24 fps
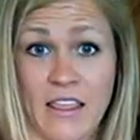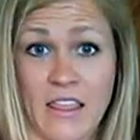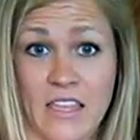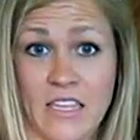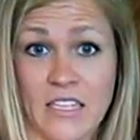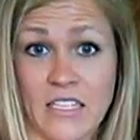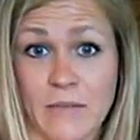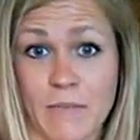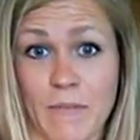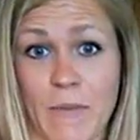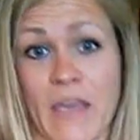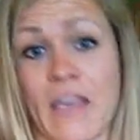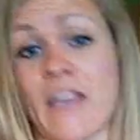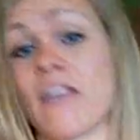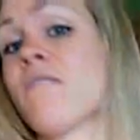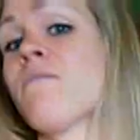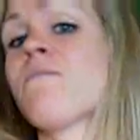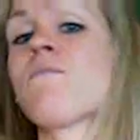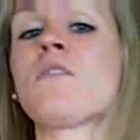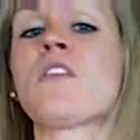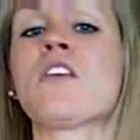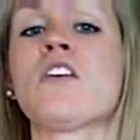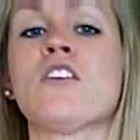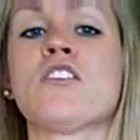this
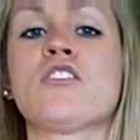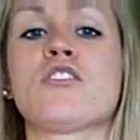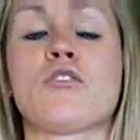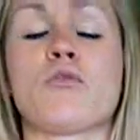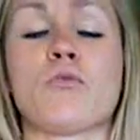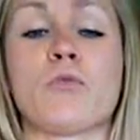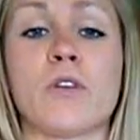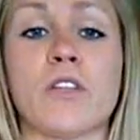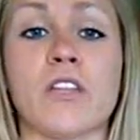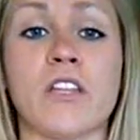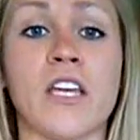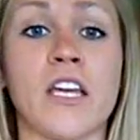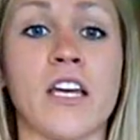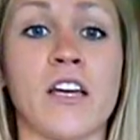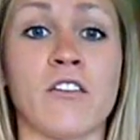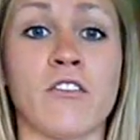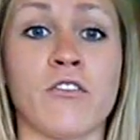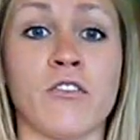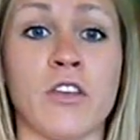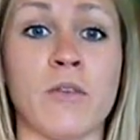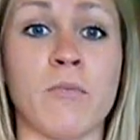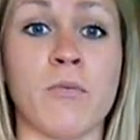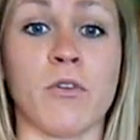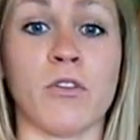big. So really I
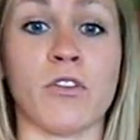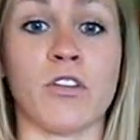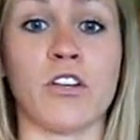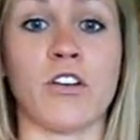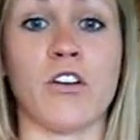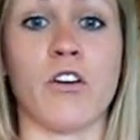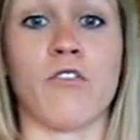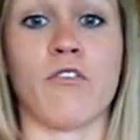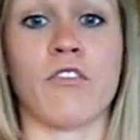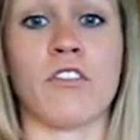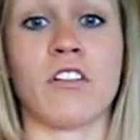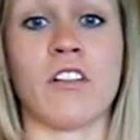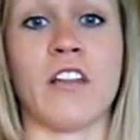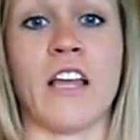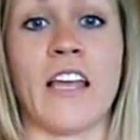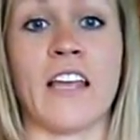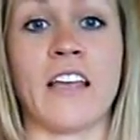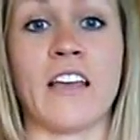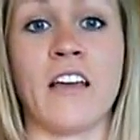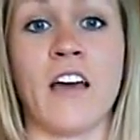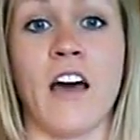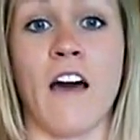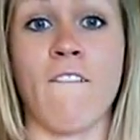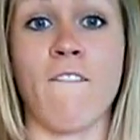only pulled it over
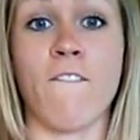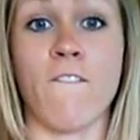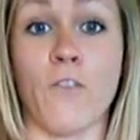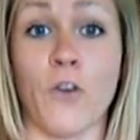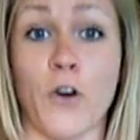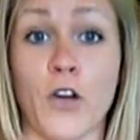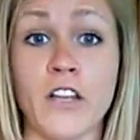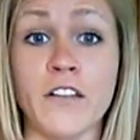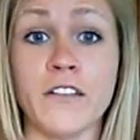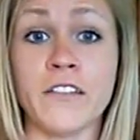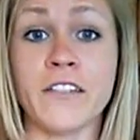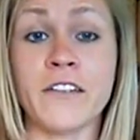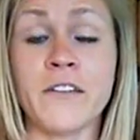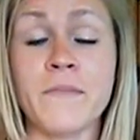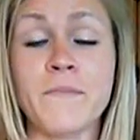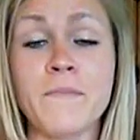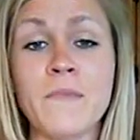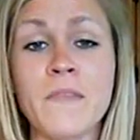like a foot.